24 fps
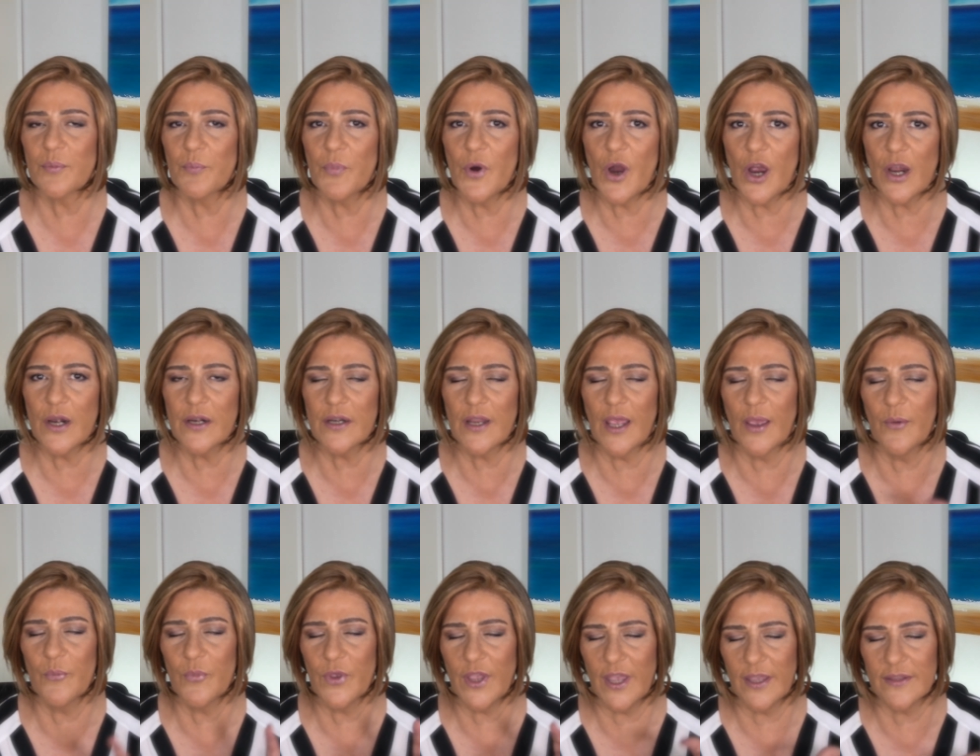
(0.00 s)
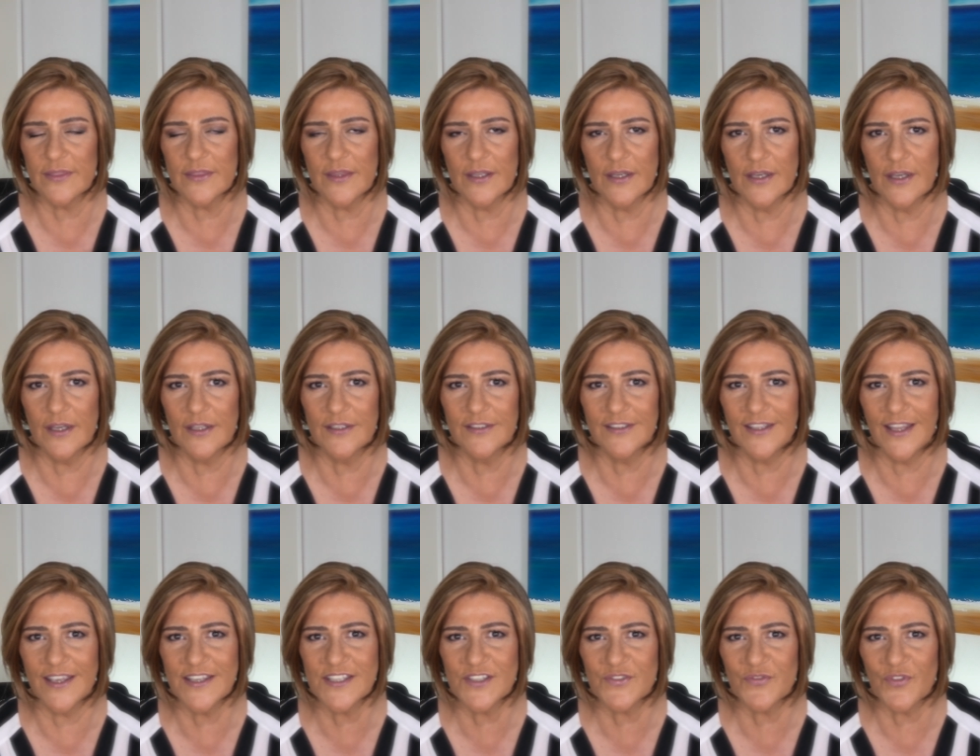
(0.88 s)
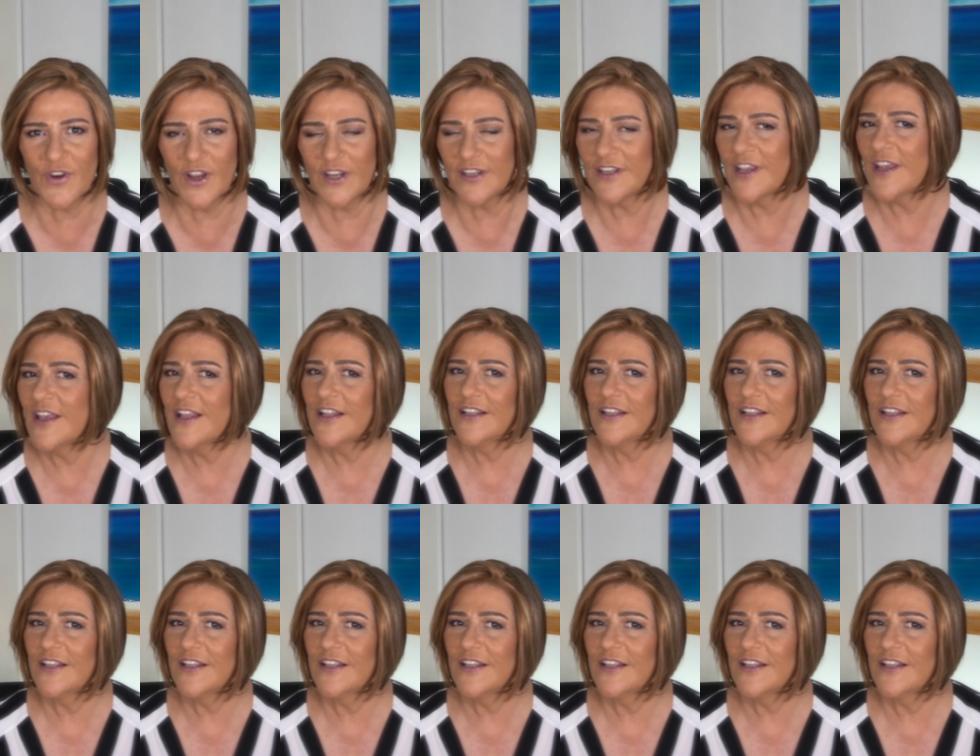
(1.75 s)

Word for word: part and we get the lace front.